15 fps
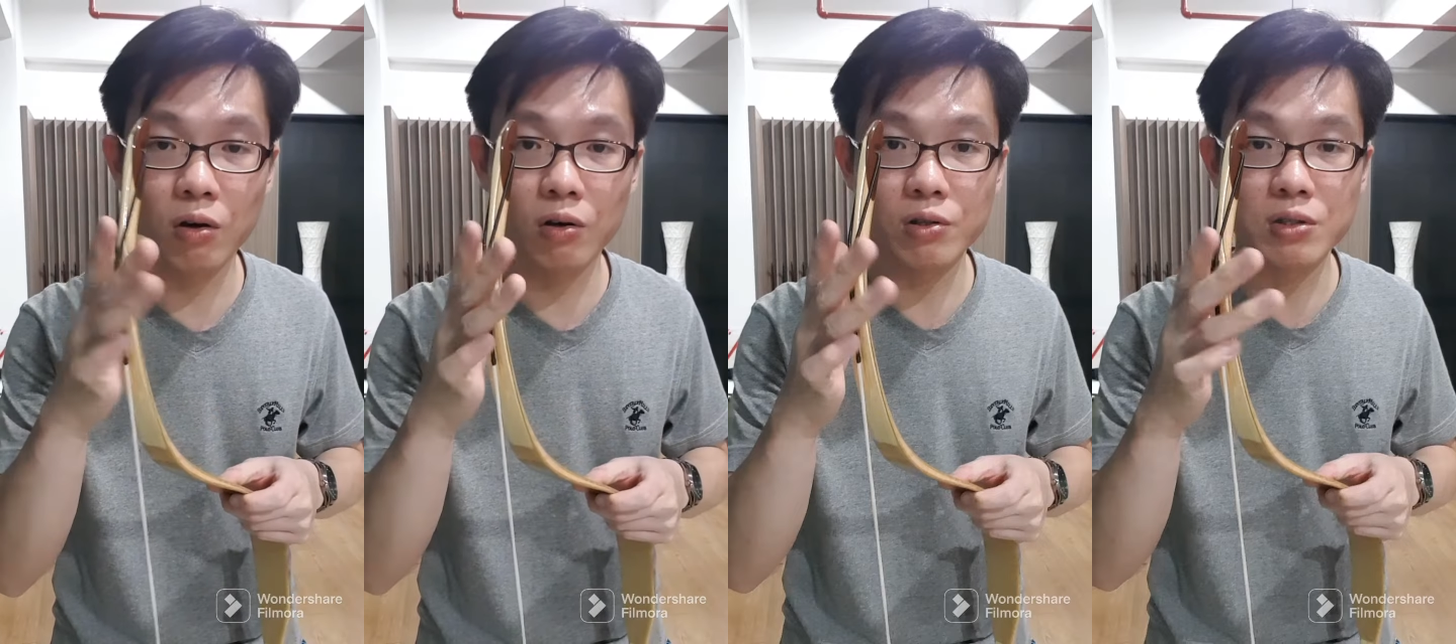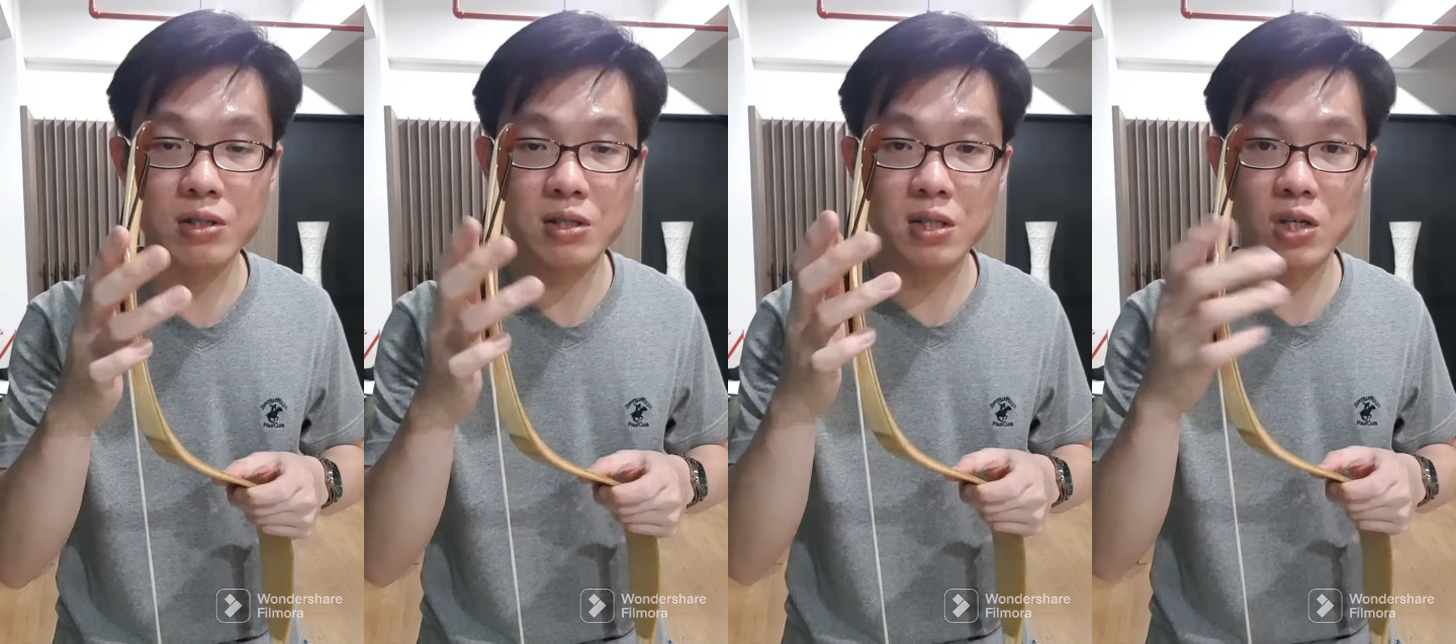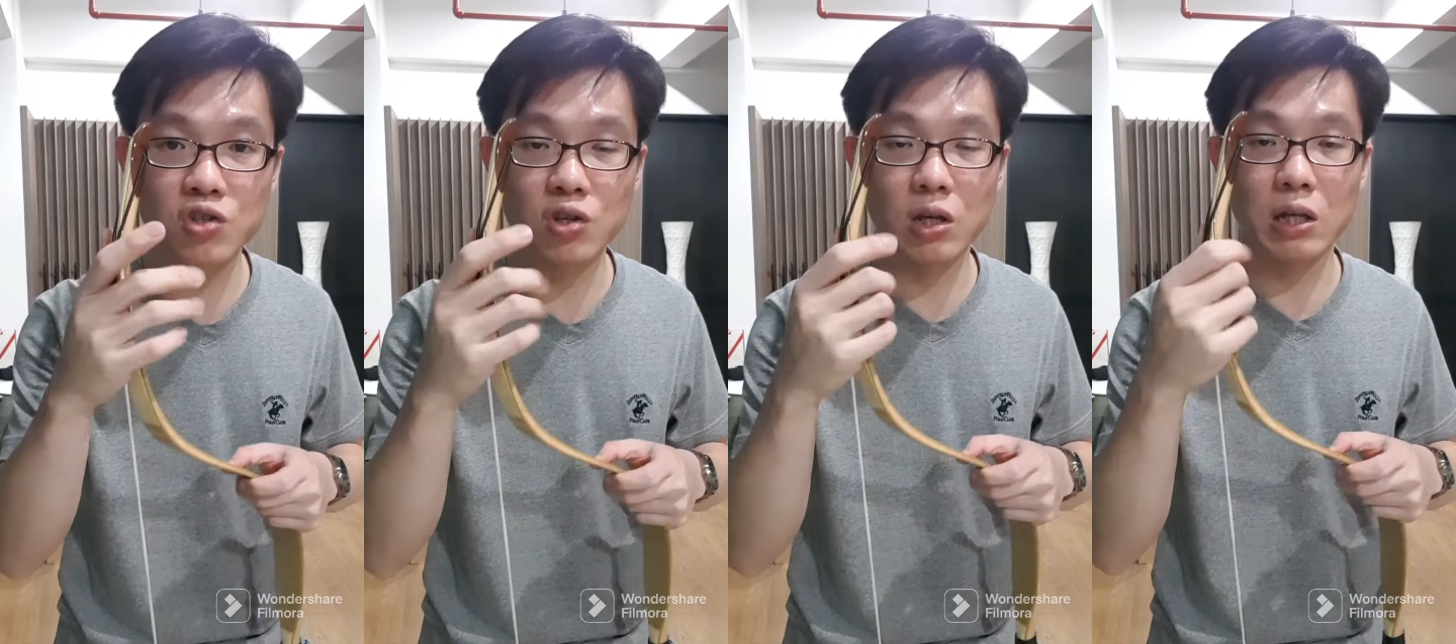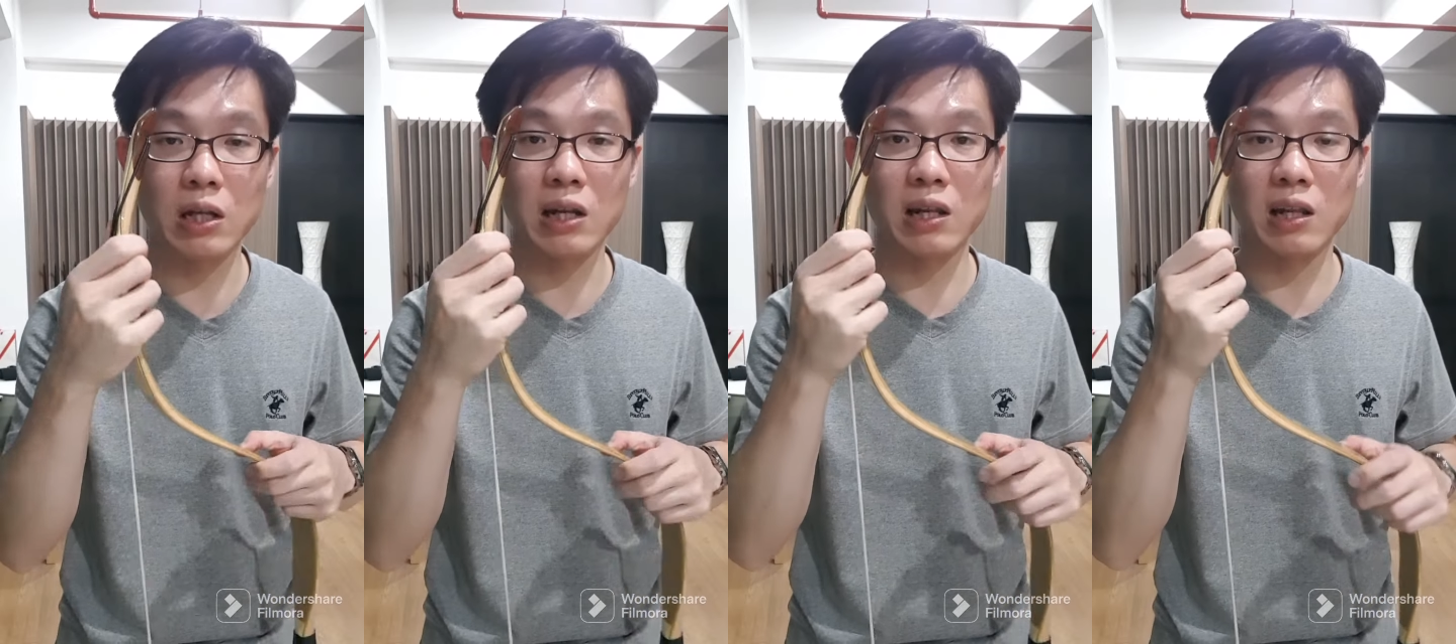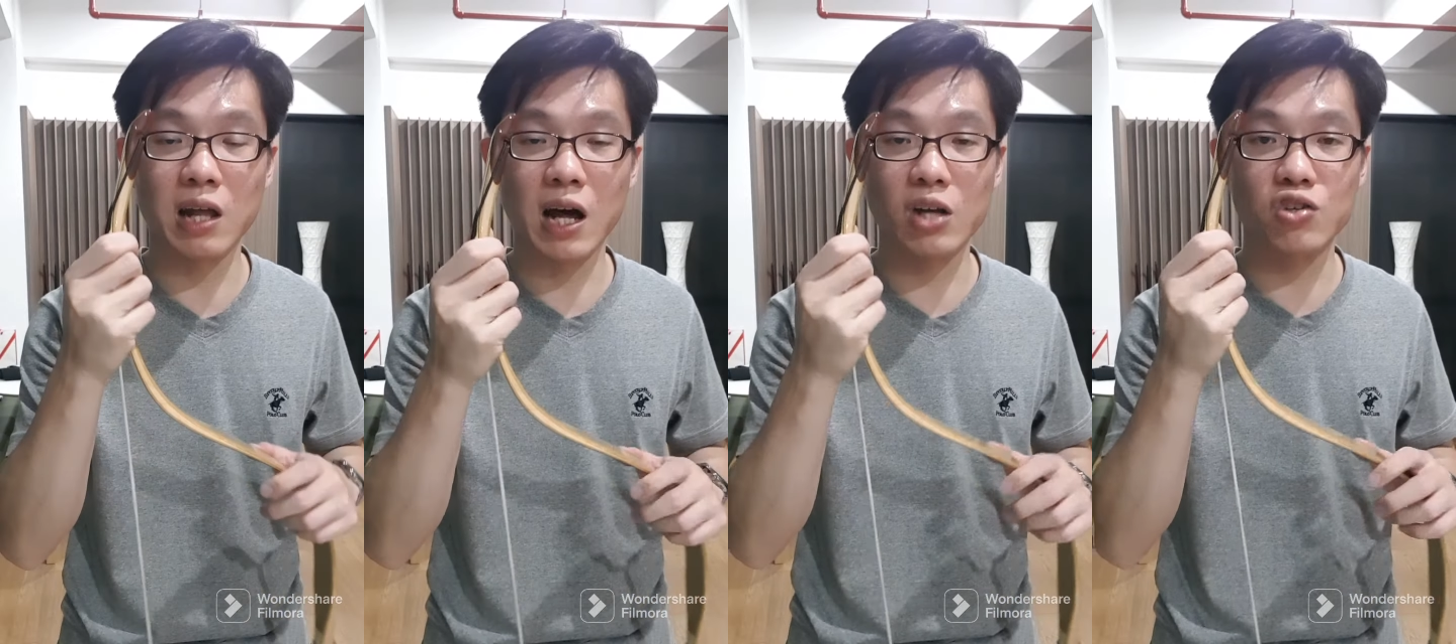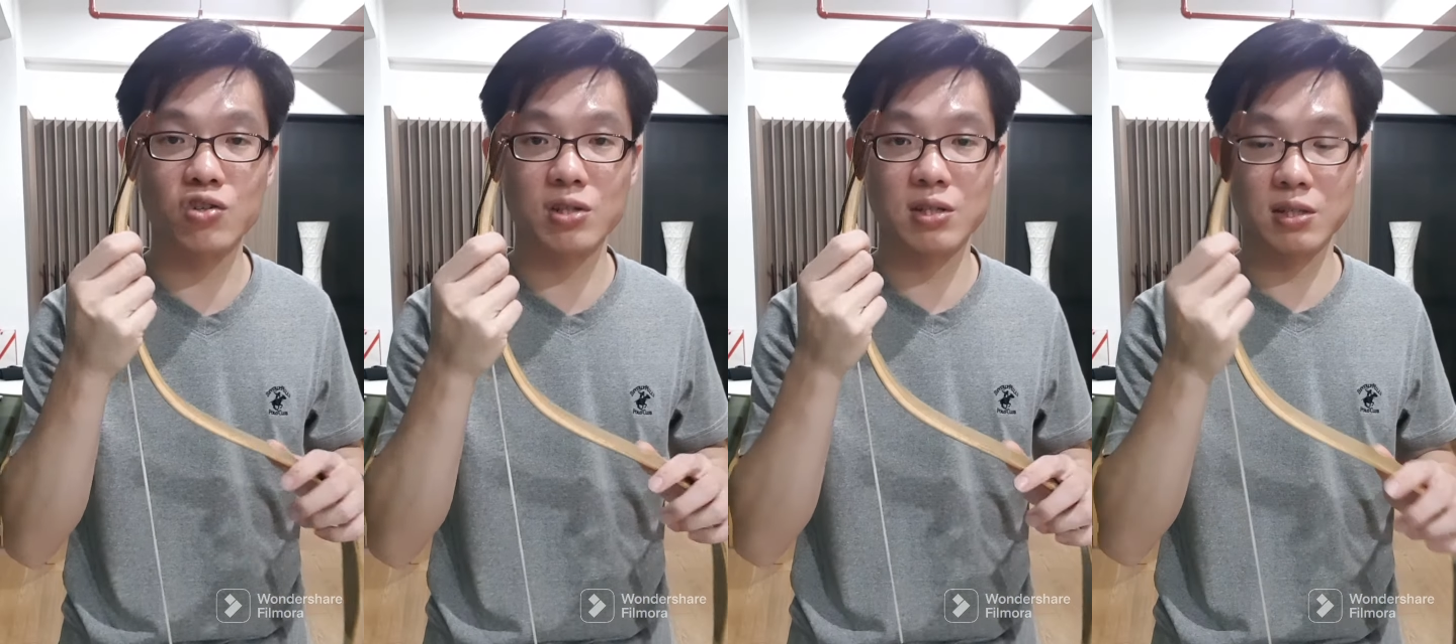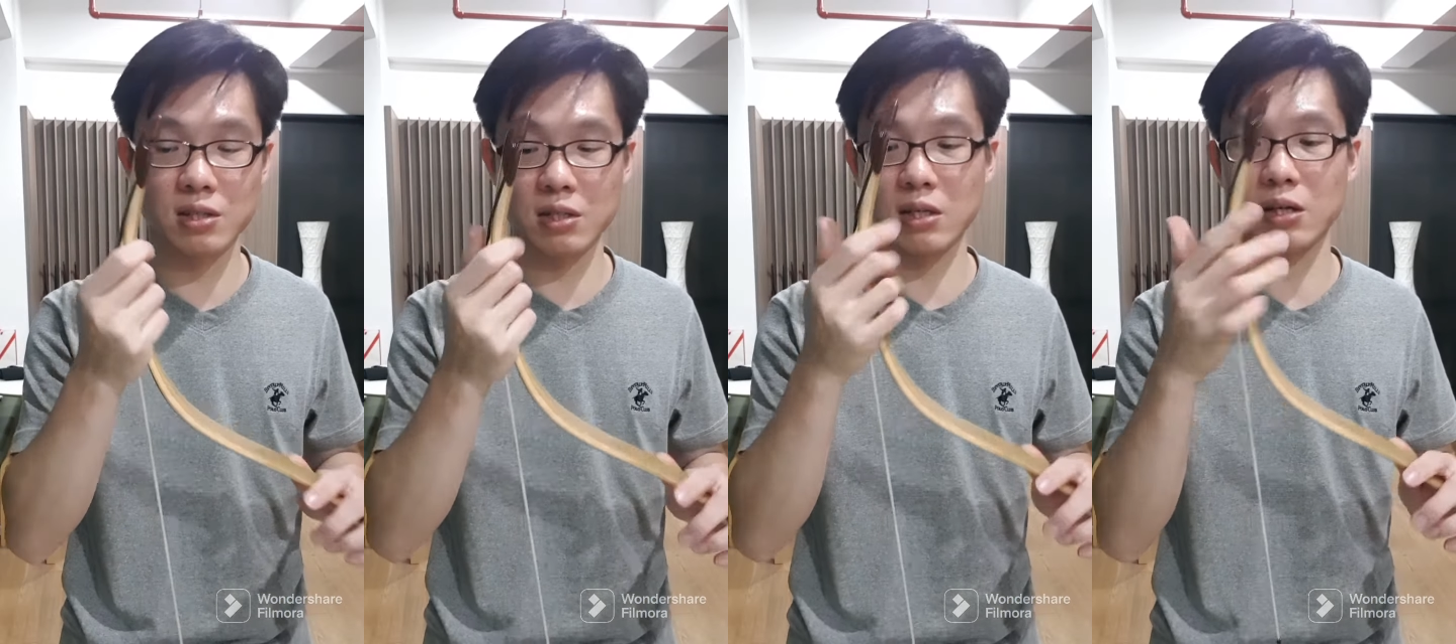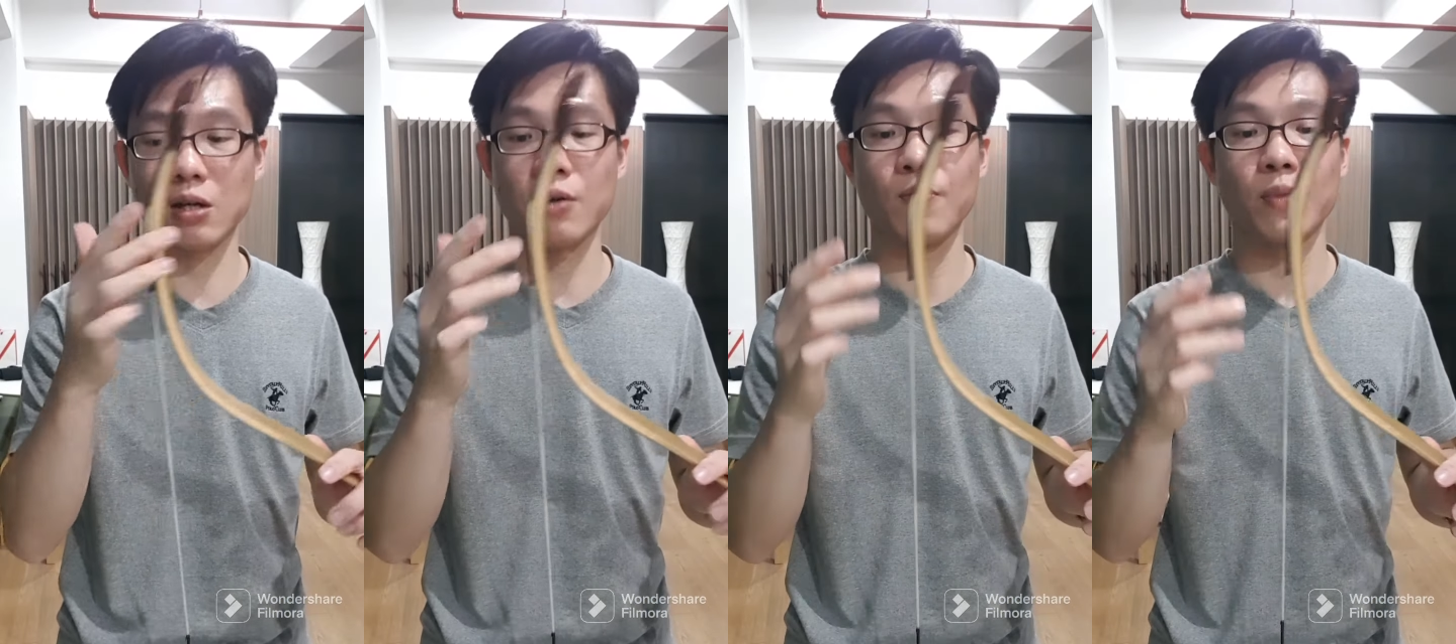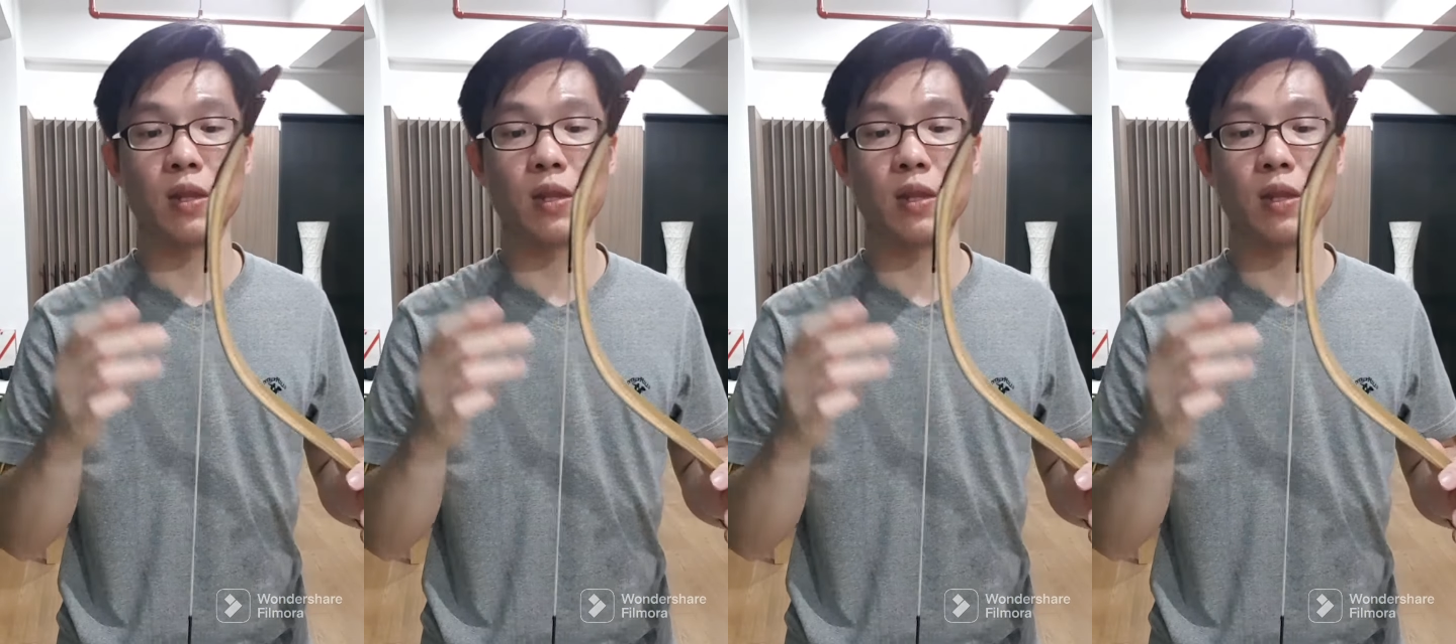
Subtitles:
on such a large Sia.